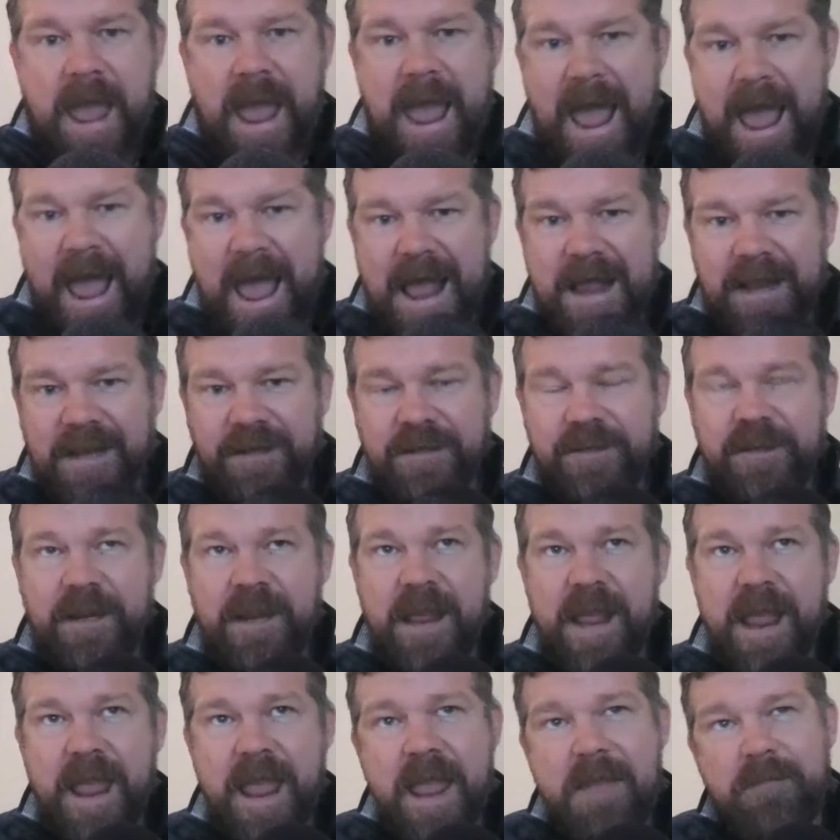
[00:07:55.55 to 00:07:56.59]
And
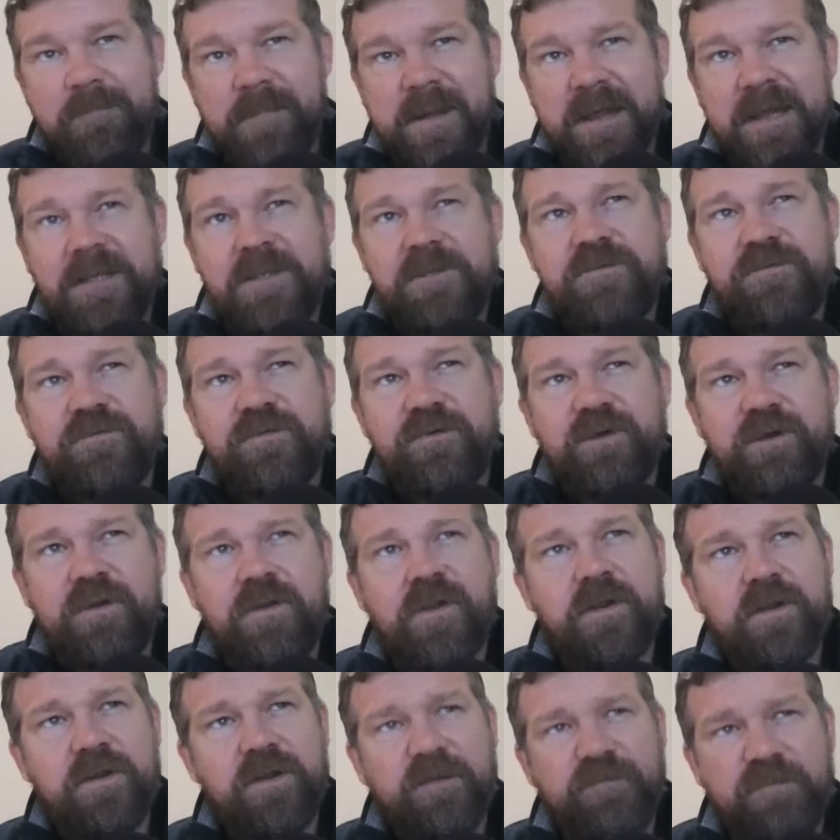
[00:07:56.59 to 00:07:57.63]
it made...
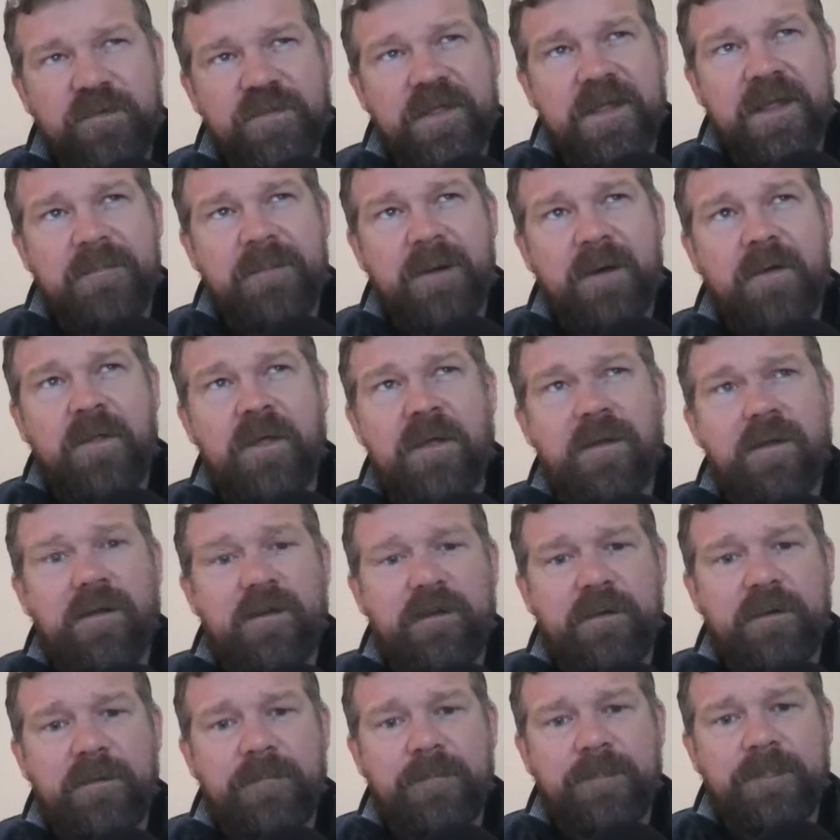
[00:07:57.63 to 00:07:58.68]
Kept people honest.
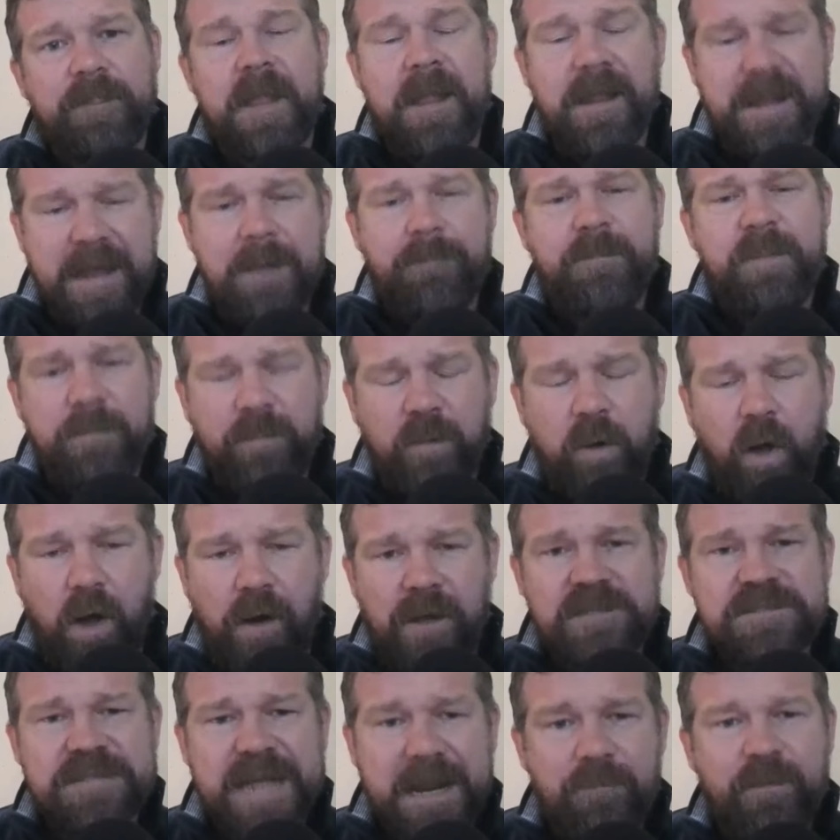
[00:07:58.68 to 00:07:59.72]
It, it kept people
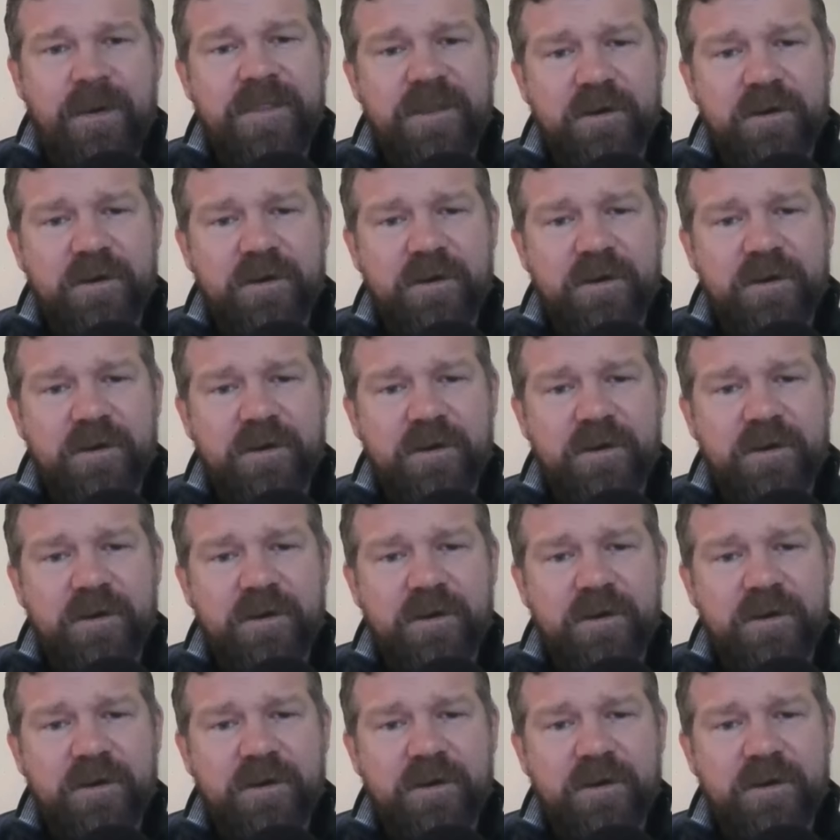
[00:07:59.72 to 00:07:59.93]
honest. And when